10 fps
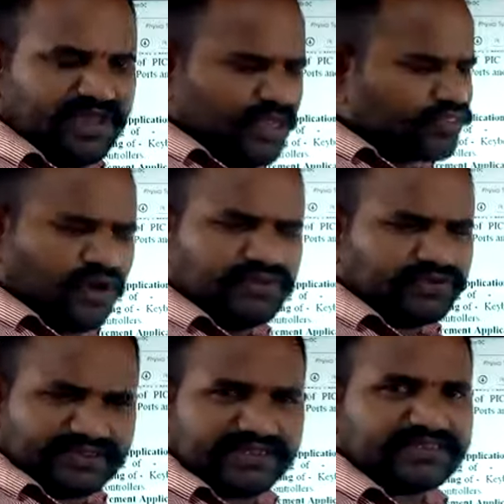So all
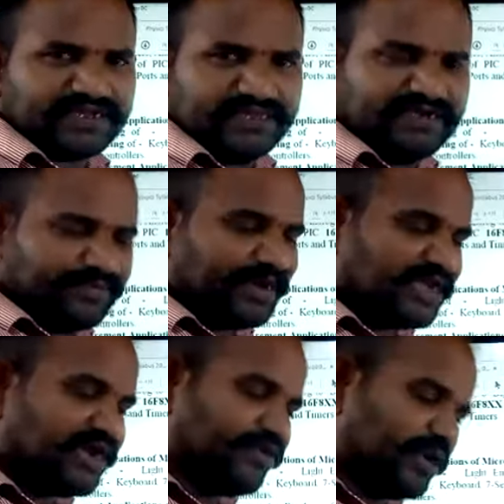those things are there. Depending
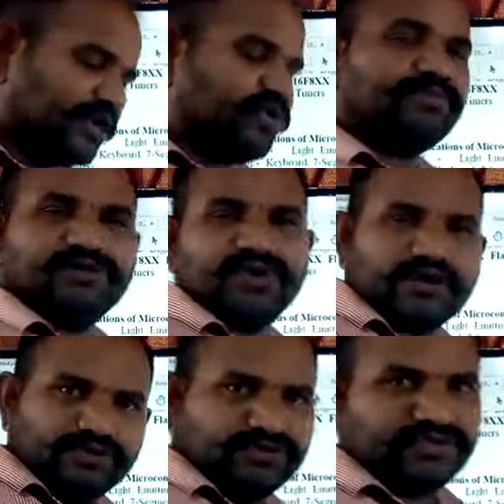on our requirement, we are
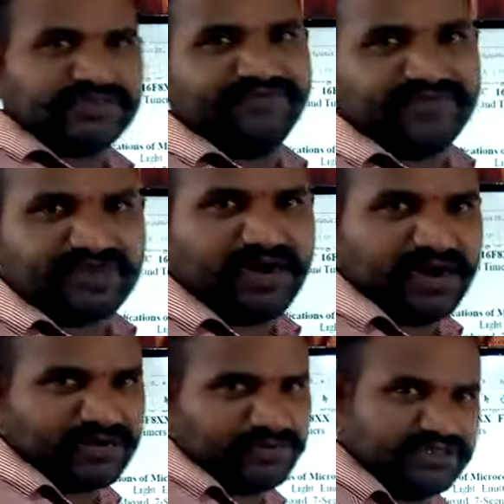going to decide which
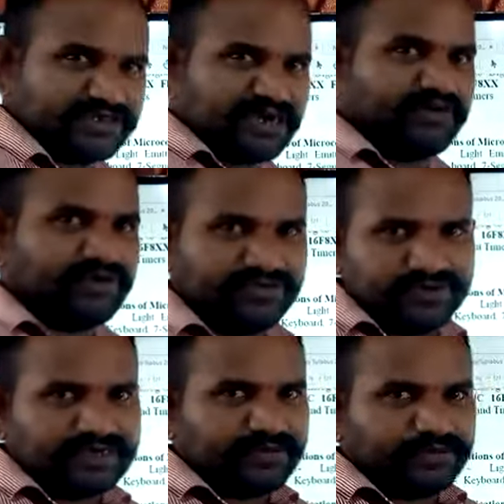analog to digital converter we
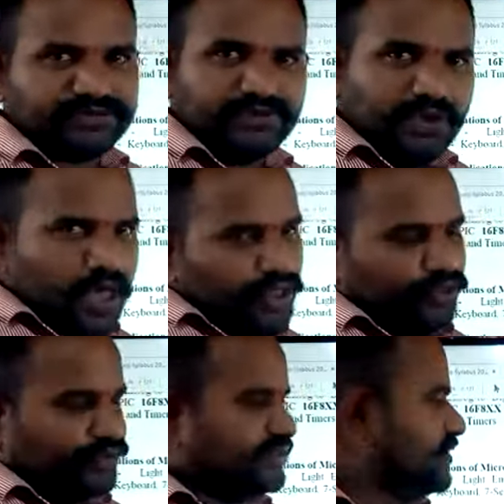are supposed to
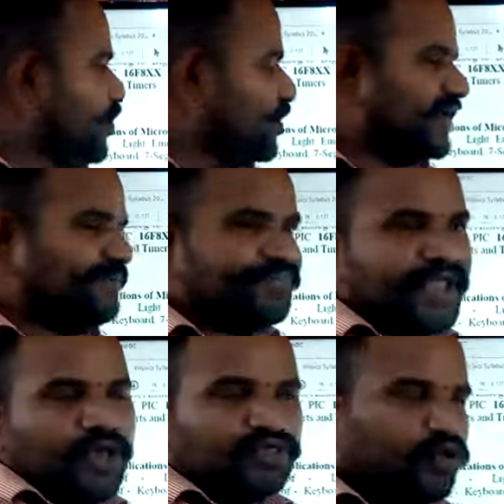use. Okay.
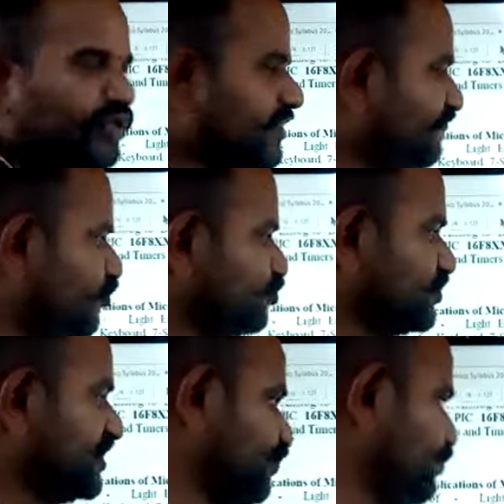So in the fourth
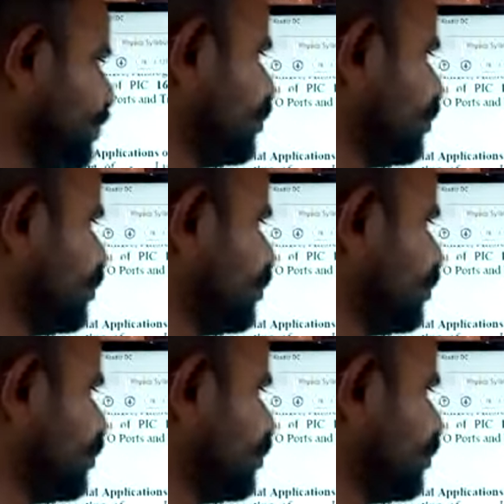unit, what we are